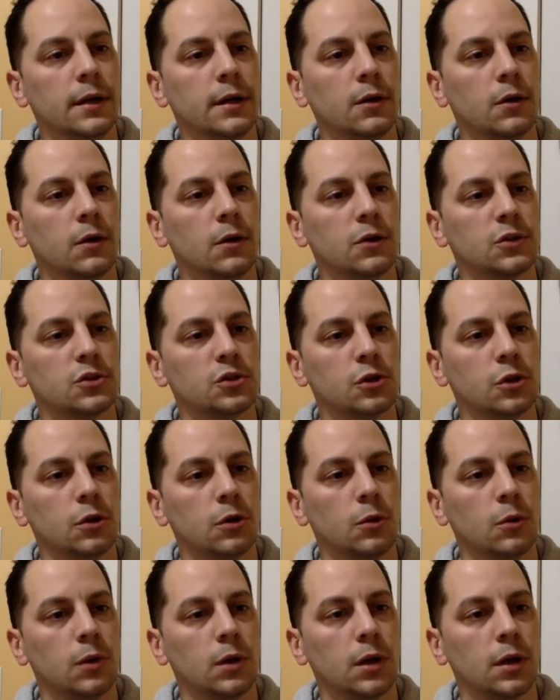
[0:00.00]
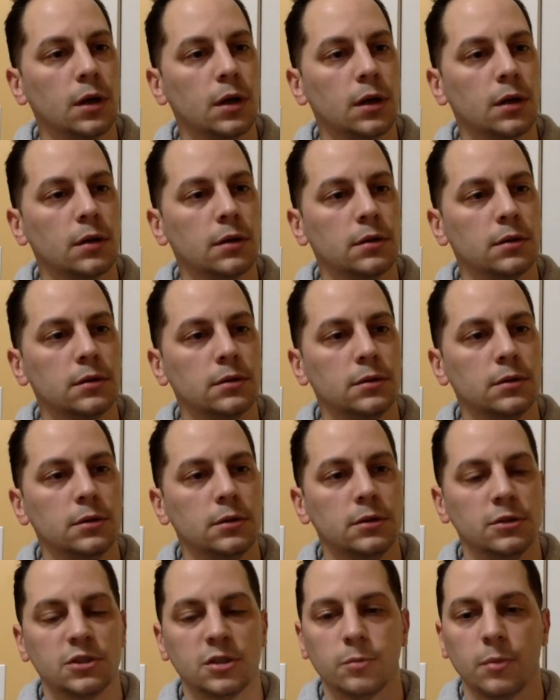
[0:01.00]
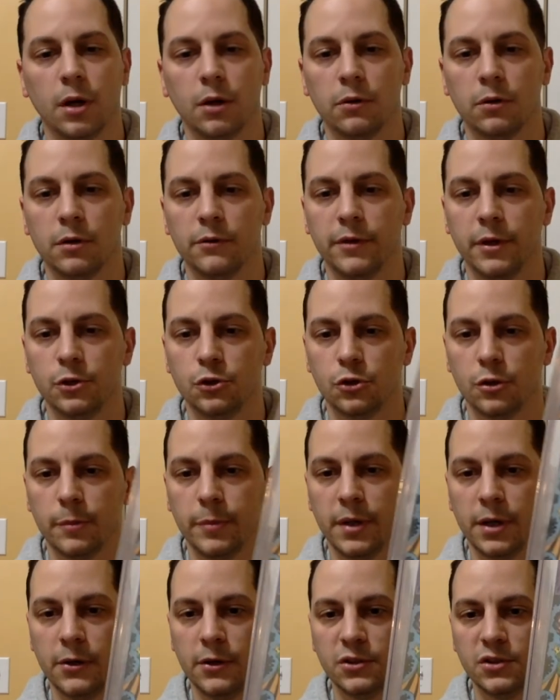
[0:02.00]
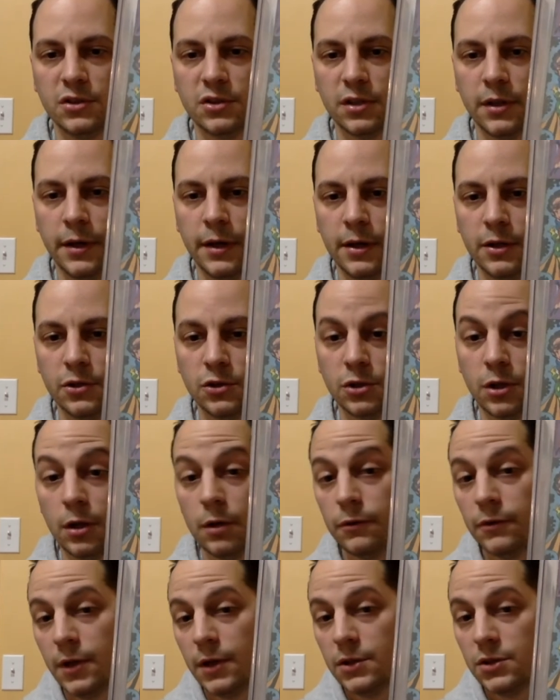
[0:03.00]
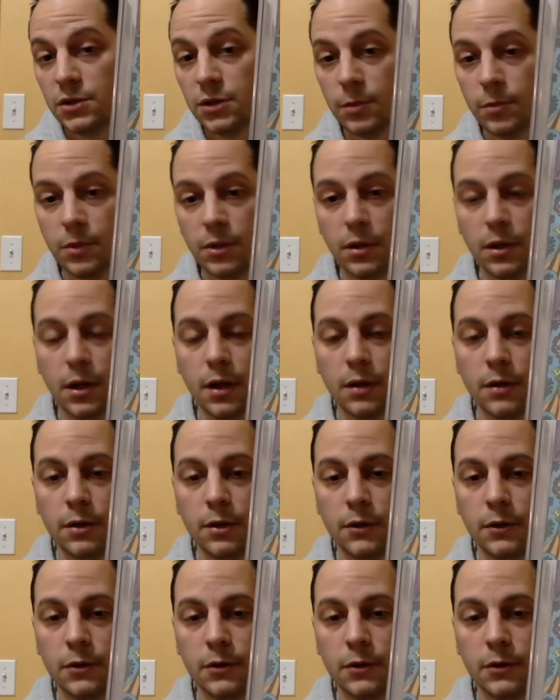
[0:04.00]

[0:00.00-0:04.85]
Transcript: Also, some other Avenger appearances in here. So if that's something that you're